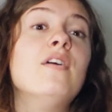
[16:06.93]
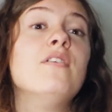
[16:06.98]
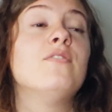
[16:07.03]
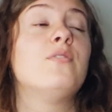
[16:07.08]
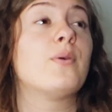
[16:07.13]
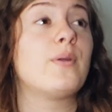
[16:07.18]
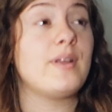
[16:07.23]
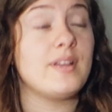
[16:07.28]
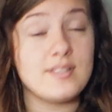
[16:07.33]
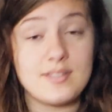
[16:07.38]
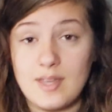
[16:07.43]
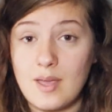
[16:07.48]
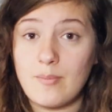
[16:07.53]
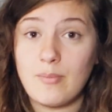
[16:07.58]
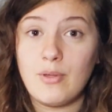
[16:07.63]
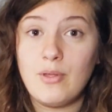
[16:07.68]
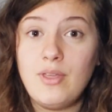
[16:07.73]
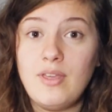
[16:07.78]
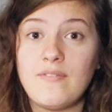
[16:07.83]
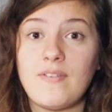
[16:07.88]
For
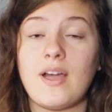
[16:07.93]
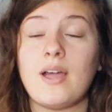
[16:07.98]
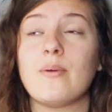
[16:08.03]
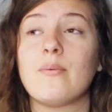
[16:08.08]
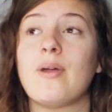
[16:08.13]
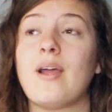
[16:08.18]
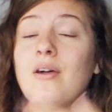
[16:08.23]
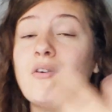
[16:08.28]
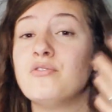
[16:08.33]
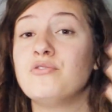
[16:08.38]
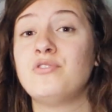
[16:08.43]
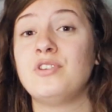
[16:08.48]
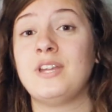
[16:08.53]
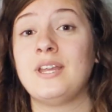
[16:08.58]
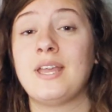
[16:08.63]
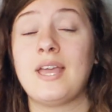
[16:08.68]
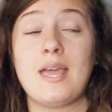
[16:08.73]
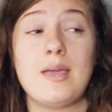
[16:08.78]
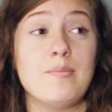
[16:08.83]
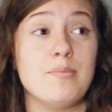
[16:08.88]
example, if I were
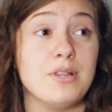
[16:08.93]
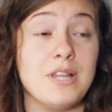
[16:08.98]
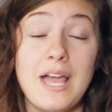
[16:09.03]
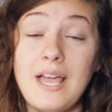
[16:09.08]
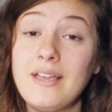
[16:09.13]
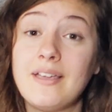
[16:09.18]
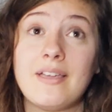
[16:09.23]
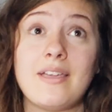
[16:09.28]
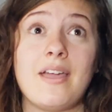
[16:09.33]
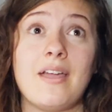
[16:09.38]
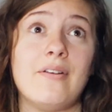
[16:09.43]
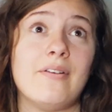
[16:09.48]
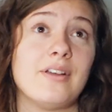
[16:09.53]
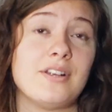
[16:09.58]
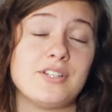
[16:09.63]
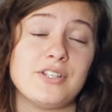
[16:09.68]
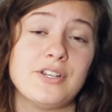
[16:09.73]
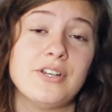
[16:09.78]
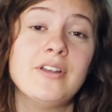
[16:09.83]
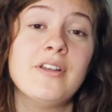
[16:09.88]
outfitting a black
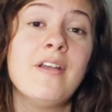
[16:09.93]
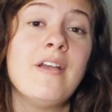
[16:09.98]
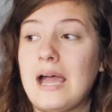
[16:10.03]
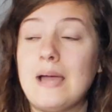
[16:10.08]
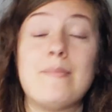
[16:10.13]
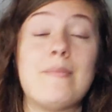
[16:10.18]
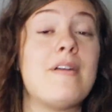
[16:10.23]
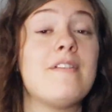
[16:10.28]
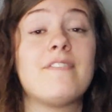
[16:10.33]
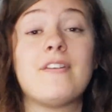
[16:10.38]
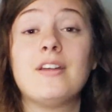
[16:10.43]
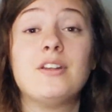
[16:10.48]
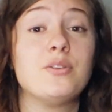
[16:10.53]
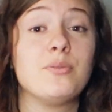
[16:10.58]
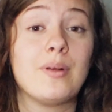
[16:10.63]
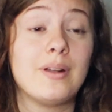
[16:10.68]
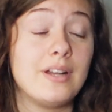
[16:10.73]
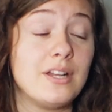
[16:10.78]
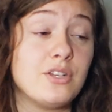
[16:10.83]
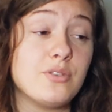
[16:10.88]
character, I might find a
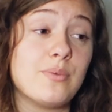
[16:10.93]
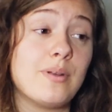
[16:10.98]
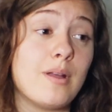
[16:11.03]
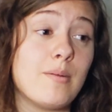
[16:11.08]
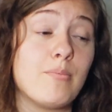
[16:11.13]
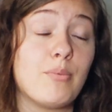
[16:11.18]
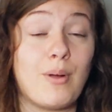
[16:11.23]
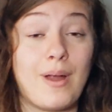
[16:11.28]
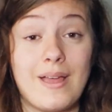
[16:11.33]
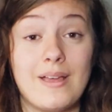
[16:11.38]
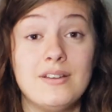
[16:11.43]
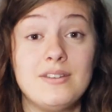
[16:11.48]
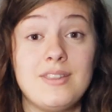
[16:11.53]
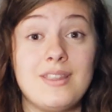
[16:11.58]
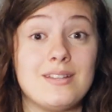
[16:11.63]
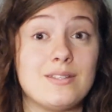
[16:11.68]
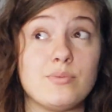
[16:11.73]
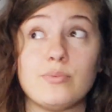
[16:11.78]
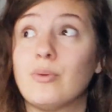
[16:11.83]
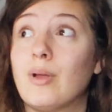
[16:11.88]
ready-to-wear brand
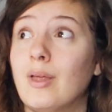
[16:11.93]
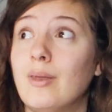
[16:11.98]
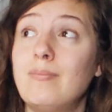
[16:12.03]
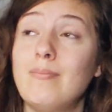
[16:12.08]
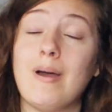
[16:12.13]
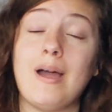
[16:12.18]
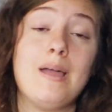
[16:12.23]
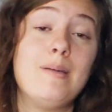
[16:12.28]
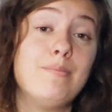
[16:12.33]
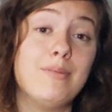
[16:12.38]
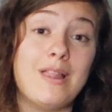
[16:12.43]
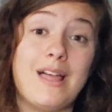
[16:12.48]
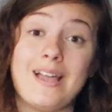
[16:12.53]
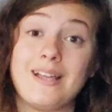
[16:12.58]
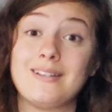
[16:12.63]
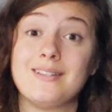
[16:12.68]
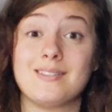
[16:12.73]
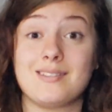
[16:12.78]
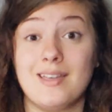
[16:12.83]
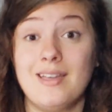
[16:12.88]
that's run by
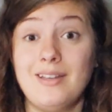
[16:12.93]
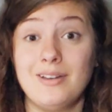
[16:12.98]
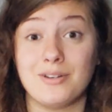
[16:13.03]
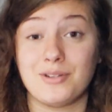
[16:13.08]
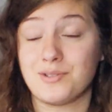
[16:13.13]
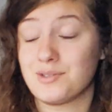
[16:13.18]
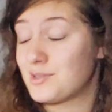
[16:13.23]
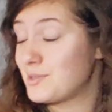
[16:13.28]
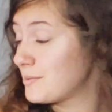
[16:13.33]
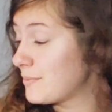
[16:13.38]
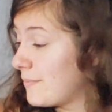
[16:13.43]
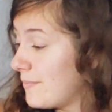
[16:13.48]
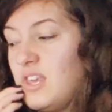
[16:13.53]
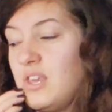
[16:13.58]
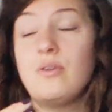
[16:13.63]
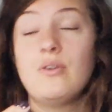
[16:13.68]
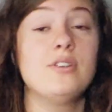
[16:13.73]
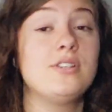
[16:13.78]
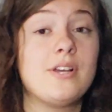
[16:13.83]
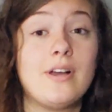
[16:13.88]
black designers.
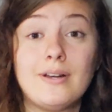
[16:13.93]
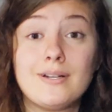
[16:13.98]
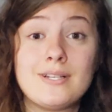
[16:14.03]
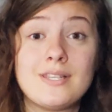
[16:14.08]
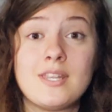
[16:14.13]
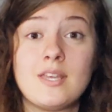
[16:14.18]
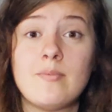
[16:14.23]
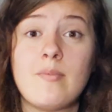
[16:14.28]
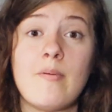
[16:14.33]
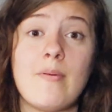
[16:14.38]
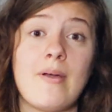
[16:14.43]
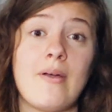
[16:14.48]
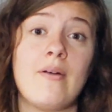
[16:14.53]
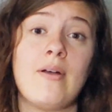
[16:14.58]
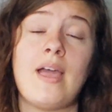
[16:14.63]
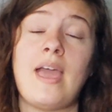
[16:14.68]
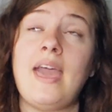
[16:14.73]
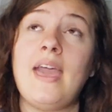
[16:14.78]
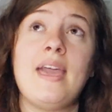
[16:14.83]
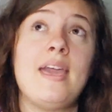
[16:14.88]
You could talk to them
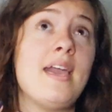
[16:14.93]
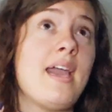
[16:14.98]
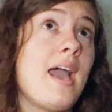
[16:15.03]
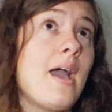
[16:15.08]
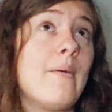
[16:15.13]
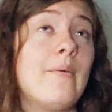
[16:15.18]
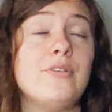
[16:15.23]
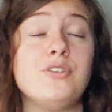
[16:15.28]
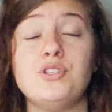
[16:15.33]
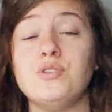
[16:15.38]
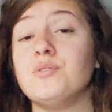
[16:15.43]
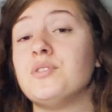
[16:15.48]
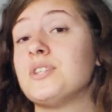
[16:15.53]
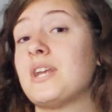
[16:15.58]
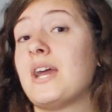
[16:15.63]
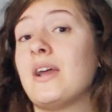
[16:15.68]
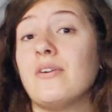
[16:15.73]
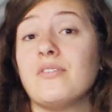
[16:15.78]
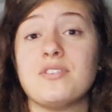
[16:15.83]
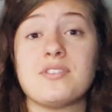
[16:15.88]
about, hey, how would you
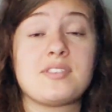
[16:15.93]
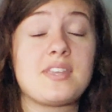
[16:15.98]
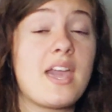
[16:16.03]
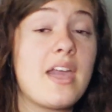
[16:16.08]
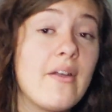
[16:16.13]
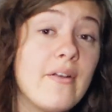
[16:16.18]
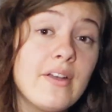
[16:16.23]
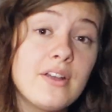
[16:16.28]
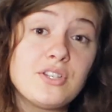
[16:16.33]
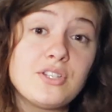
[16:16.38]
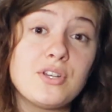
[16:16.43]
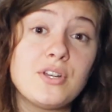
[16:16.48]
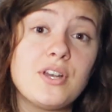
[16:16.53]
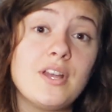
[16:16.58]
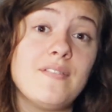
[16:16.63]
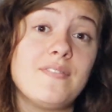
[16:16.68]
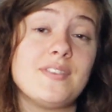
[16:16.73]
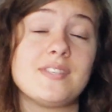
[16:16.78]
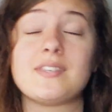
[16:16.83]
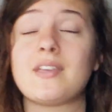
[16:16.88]
style this character?
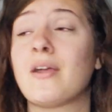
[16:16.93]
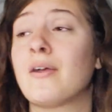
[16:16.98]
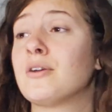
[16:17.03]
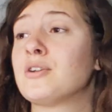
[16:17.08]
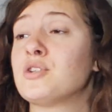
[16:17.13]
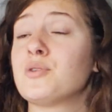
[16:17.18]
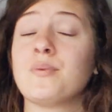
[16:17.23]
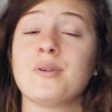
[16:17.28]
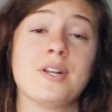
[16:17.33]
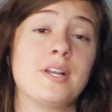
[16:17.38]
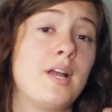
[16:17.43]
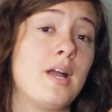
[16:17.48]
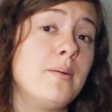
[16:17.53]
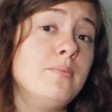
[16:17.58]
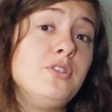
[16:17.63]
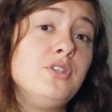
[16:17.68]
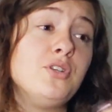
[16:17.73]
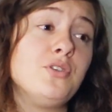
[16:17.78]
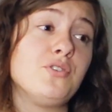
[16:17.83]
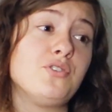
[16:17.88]
If this character were to come
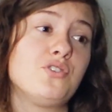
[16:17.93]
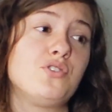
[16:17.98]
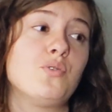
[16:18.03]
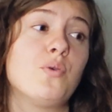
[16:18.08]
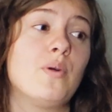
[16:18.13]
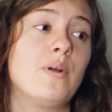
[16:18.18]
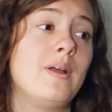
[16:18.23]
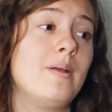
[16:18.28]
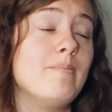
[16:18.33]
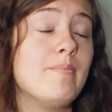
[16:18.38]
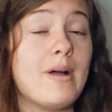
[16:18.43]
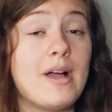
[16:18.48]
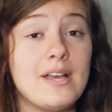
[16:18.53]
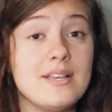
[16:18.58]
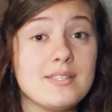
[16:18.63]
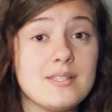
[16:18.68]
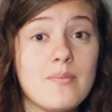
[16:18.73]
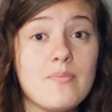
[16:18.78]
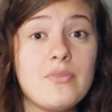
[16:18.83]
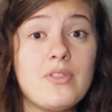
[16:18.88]
to your store and buy
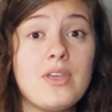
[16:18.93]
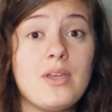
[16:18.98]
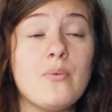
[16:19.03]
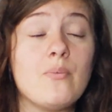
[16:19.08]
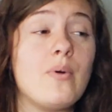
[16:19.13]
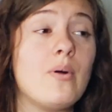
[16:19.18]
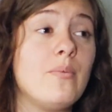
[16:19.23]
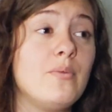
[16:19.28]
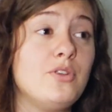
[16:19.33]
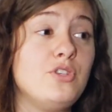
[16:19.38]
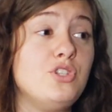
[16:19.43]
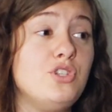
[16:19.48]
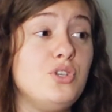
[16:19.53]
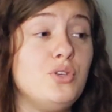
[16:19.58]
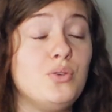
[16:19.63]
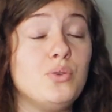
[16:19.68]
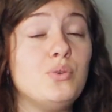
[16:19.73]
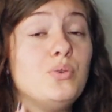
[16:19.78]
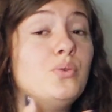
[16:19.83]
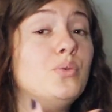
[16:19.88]
something, what would
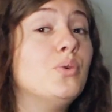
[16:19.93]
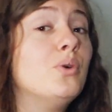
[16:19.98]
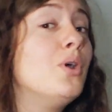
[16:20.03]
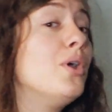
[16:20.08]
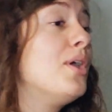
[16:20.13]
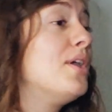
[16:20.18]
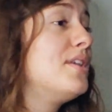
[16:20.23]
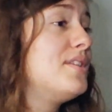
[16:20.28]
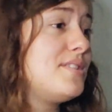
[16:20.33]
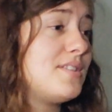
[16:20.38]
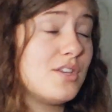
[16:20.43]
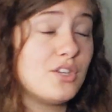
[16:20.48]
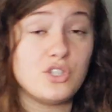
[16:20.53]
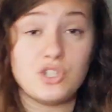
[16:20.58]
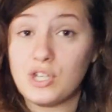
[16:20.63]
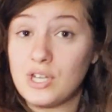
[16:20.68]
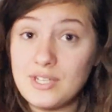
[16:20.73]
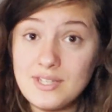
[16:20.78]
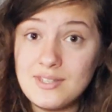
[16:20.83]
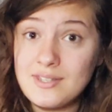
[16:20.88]
you
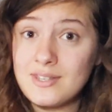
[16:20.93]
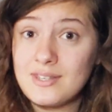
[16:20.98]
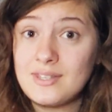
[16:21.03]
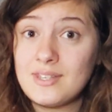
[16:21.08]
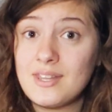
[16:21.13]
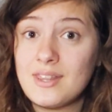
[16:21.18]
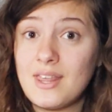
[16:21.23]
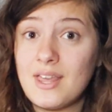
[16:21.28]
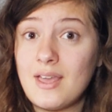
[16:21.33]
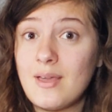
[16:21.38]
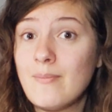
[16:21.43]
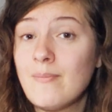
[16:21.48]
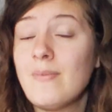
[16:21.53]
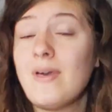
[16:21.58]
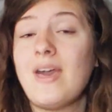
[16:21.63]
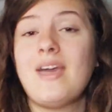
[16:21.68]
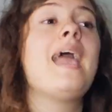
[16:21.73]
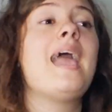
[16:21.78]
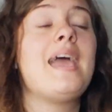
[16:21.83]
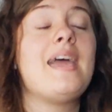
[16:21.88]
suggest to them?
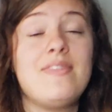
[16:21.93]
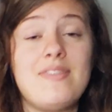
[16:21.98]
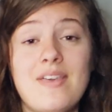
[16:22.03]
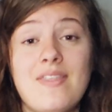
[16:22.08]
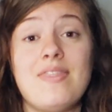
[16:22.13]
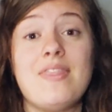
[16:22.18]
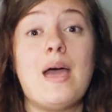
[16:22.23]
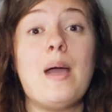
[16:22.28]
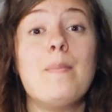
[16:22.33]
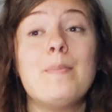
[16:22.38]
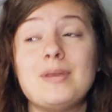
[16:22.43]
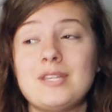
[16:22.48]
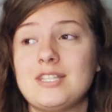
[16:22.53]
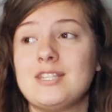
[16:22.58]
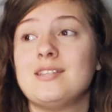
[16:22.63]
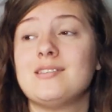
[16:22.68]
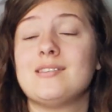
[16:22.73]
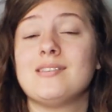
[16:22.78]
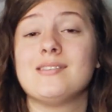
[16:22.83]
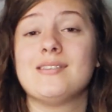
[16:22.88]
And then that
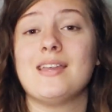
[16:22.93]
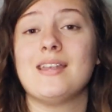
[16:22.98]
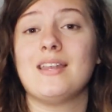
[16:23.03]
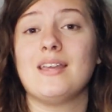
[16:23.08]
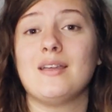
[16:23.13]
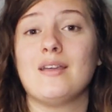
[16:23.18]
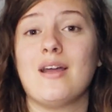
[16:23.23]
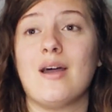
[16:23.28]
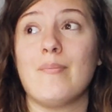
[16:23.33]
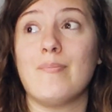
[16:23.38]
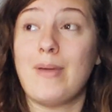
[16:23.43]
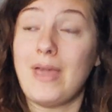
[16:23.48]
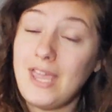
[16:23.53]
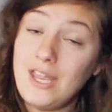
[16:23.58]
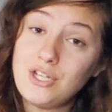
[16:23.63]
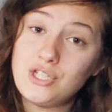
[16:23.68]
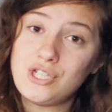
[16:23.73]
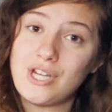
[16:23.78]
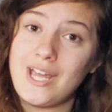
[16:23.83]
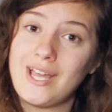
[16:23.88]
business is getting a
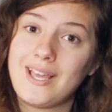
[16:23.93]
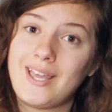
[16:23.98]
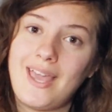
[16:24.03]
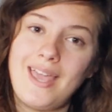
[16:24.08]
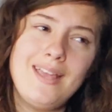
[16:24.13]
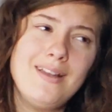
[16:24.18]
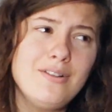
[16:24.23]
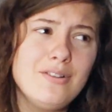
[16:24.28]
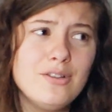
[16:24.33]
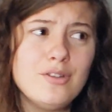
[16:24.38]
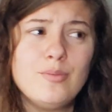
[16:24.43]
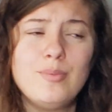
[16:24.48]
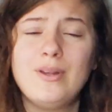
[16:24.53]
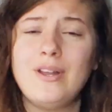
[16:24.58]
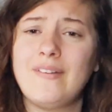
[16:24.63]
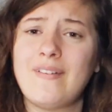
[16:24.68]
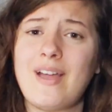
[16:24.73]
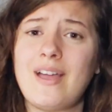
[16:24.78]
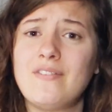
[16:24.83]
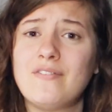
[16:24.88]
paycheck and a little bit
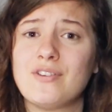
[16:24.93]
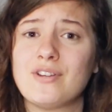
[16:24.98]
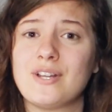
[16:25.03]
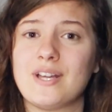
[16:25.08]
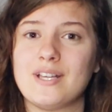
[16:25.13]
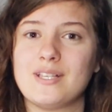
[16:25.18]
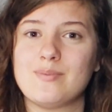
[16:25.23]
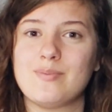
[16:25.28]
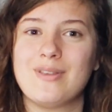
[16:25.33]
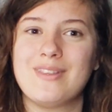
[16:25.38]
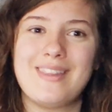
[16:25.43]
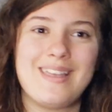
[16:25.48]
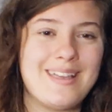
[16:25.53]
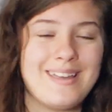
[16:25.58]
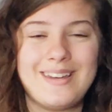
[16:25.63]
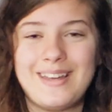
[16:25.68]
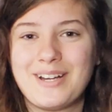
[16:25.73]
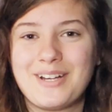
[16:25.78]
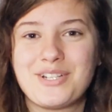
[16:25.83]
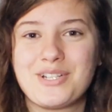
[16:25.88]
of advertisement. They
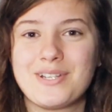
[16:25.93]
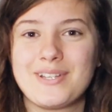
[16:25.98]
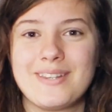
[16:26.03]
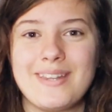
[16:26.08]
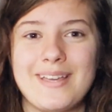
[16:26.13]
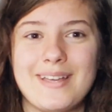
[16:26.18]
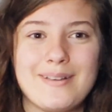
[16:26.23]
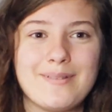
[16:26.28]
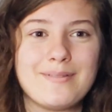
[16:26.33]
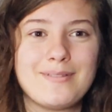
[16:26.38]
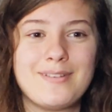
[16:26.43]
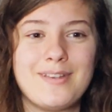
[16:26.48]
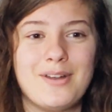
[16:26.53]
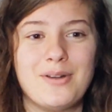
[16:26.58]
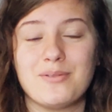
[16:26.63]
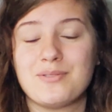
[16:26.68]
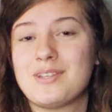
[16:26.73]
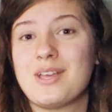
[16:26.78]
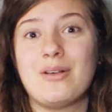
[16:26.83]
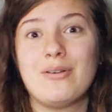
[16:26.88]
can actually, like, you
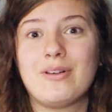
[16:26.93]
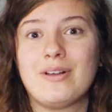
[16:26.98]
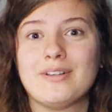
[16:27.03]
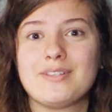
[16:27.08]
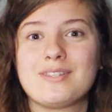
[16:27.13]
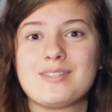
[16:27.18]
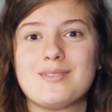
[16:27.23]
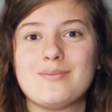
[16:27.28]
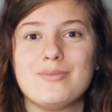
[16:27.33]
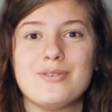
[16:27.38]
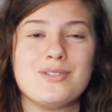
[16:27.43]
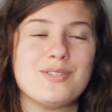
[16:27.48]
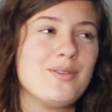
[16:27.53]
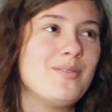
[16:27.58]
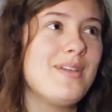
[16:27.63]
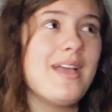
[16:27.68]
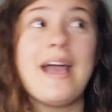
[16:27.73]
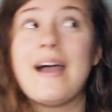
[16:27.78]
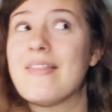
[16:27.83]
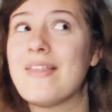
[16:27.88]
know, tell customers, oh
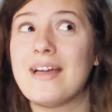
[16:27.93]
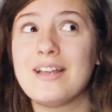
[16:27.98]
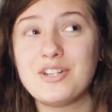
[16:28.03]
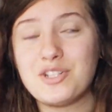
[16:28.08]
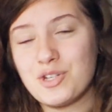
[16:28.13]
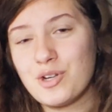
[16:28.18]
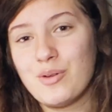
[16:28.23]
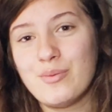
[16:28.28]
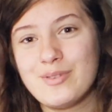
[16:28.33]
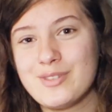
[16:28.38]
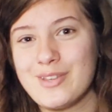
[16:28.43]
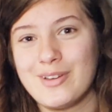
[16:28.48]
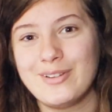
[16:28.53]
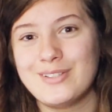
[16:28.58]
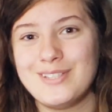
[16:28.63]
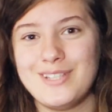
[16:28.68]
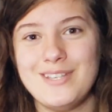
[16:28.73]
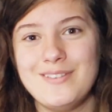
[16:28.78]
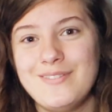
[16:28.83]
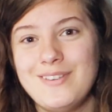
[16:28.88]
yeah, that shirt was
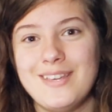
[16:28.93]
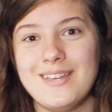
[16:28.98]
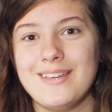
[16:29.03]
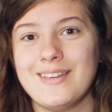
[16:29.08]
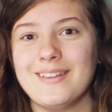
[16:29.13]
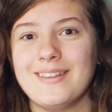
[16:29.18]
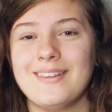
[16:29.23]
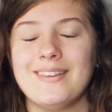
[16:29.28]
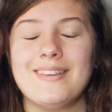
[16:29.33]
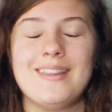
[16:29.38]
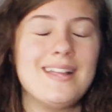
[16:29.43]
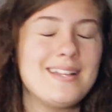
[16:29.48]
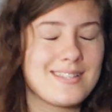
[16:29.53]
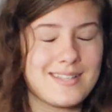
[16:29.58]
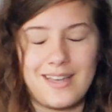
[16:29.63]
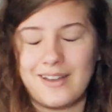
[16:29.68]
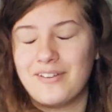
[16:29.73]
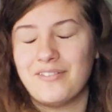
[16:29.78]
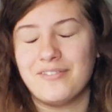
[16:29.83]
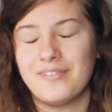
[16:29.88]
on TV, and that's
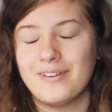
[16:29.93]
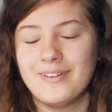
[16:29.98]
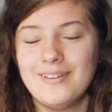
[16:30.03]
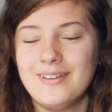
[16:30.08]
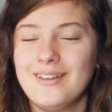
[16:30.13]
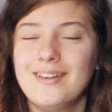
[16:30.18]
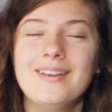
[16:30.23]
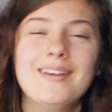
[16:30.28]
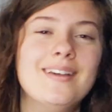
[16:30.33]
kind of fun.